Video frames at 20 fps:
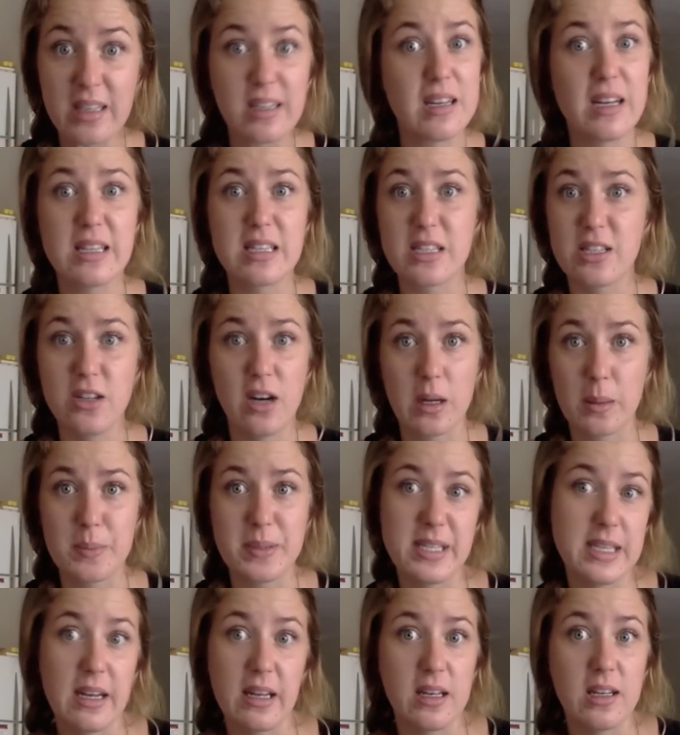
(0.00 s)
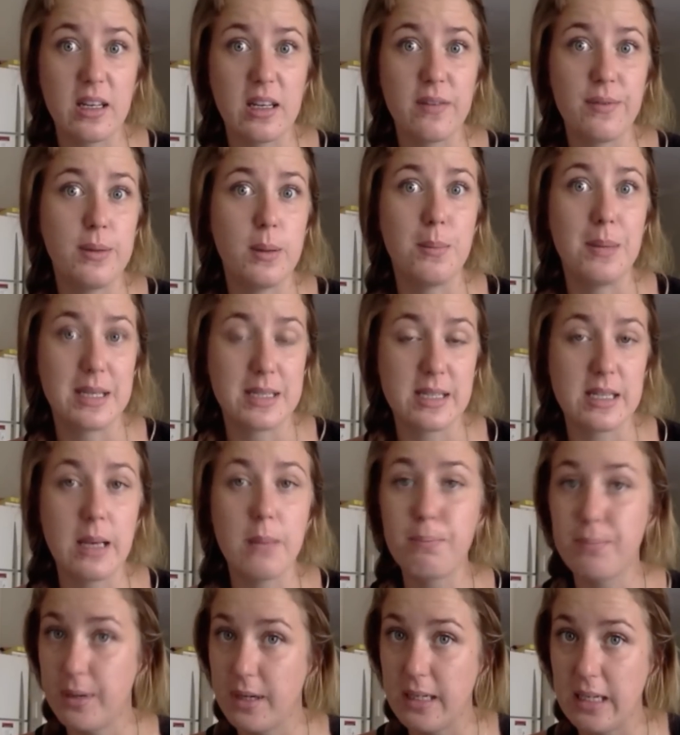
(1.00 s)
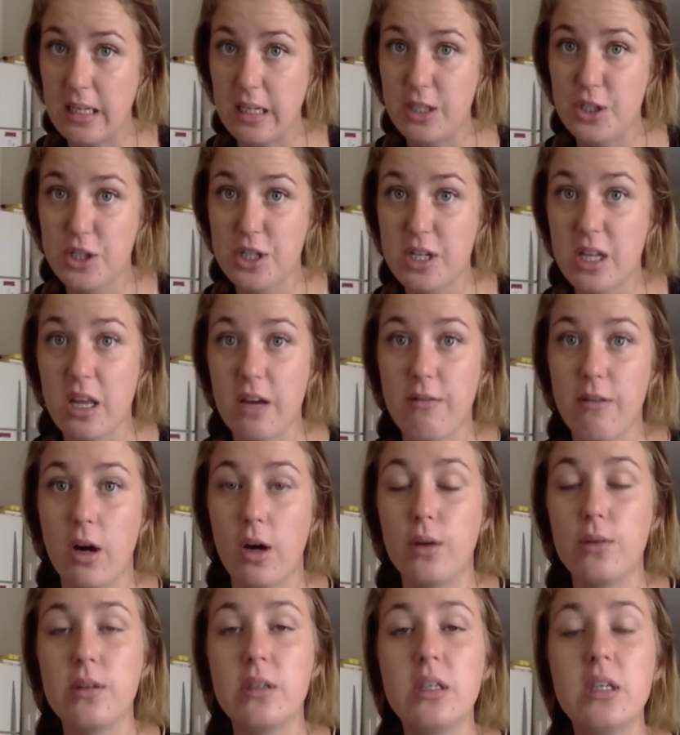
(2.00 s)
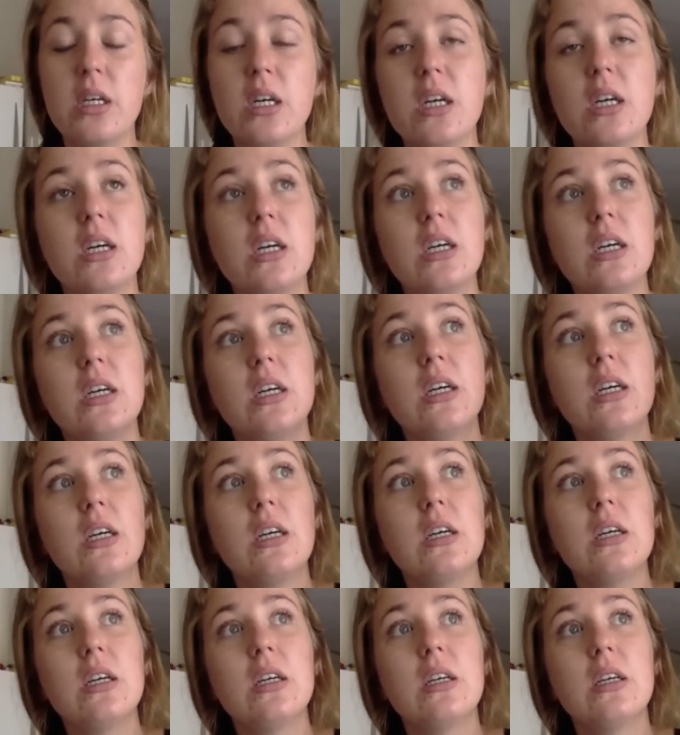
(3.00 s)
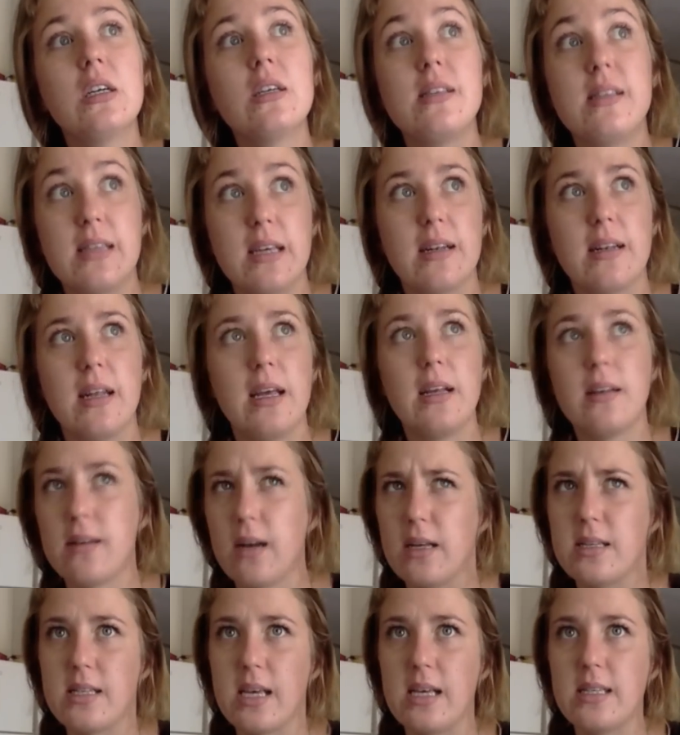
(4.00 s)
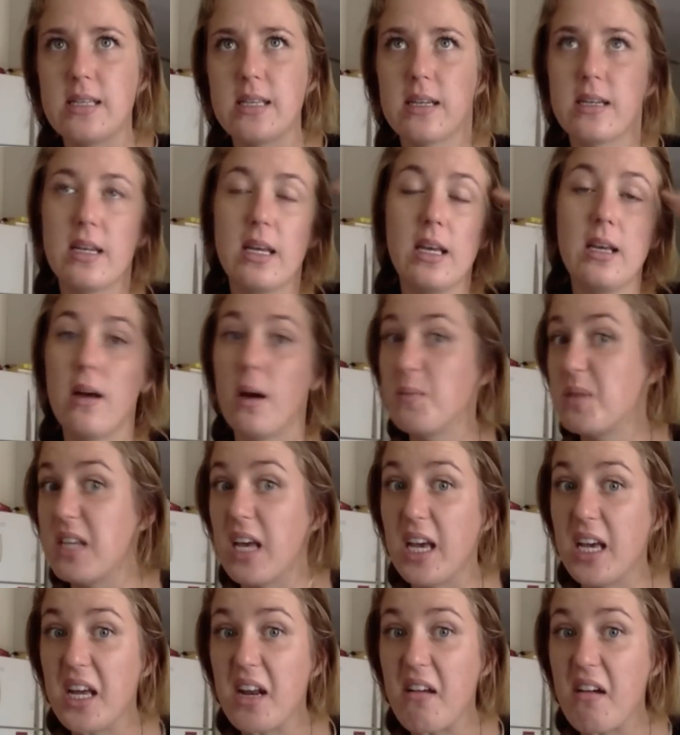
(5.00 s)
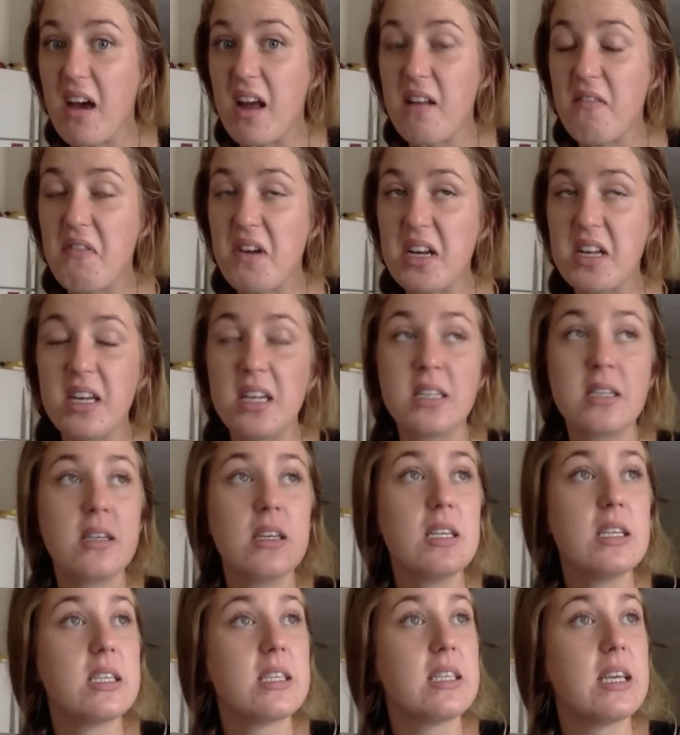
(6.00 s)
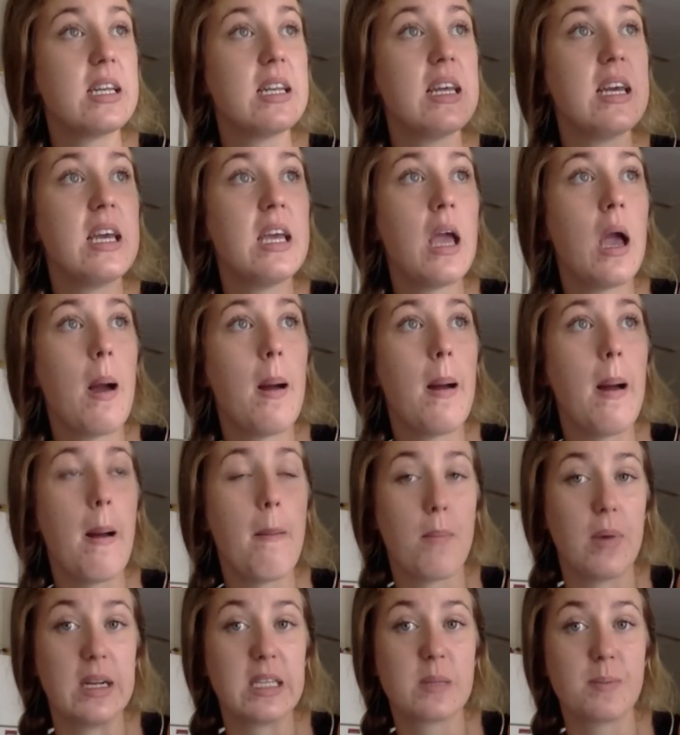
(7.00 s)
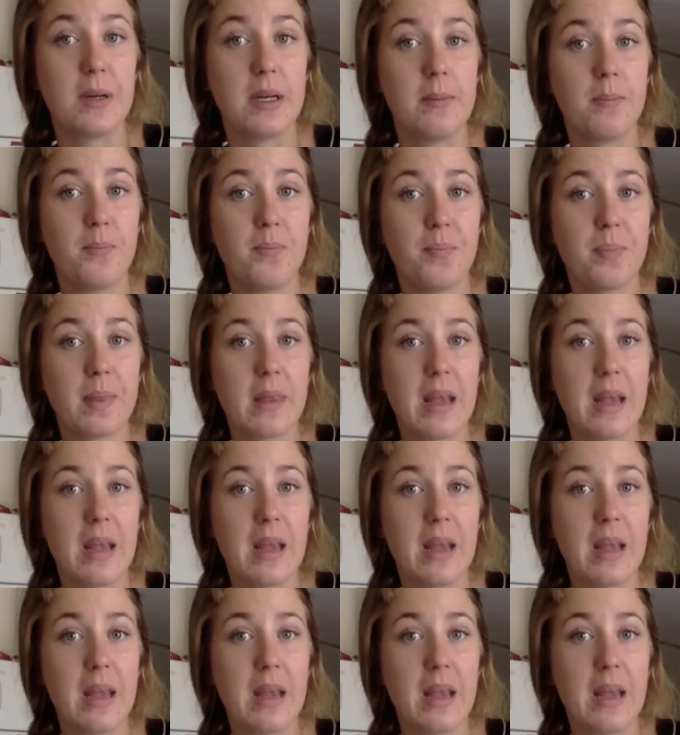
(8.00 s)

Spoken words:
it's not upsetting if you miss it, but each to their own. Sydney, did I say Sydney? I'm saying it again if I did. Sydney and Brisbane.